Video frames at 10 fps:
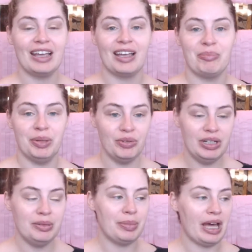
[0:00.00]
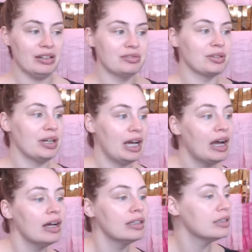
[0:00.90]
Beauty Battle
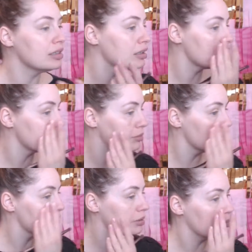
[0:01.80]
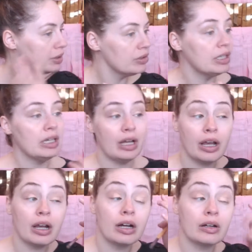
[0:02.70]
Royale and Extreme Green Beauty
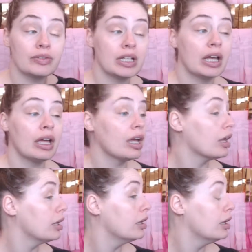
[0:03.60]
and Curves Ahead,